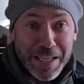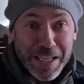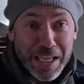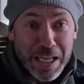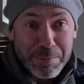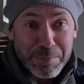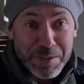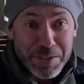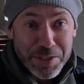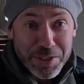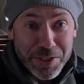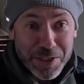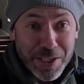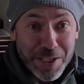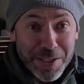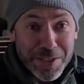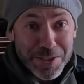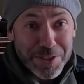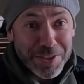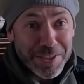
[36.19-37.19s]
I'm in
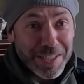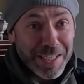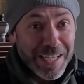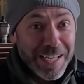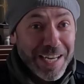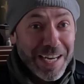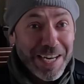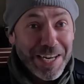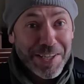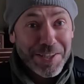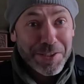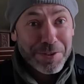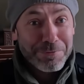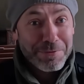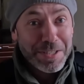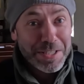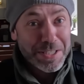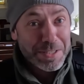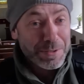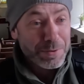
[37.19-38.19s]
church, and the
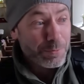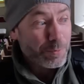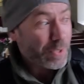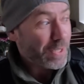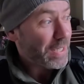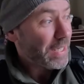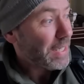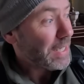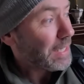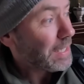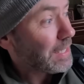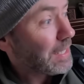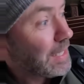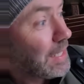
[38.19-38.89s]
reason we're here